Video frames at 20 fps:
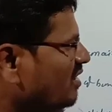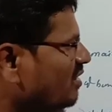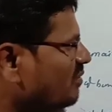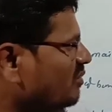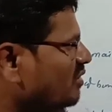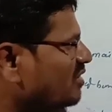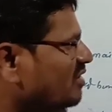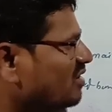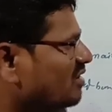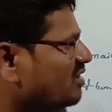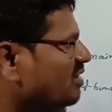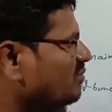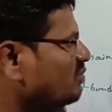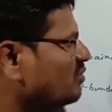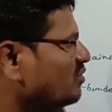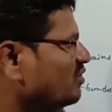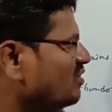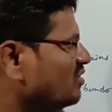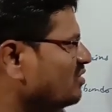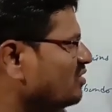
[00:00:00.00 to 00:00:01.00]
chemical
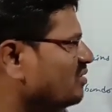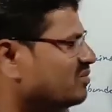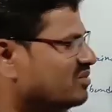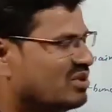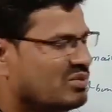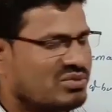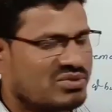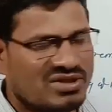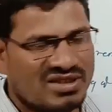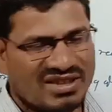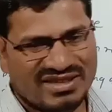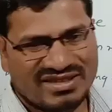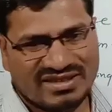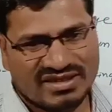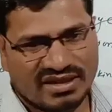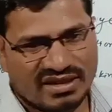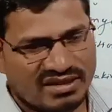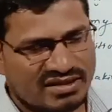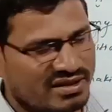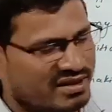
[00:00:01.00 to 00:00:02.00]
composition of substance
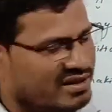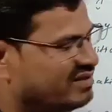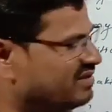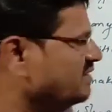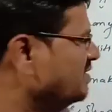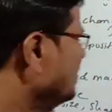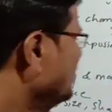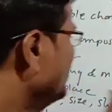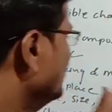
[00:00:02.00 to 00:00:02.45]
changes.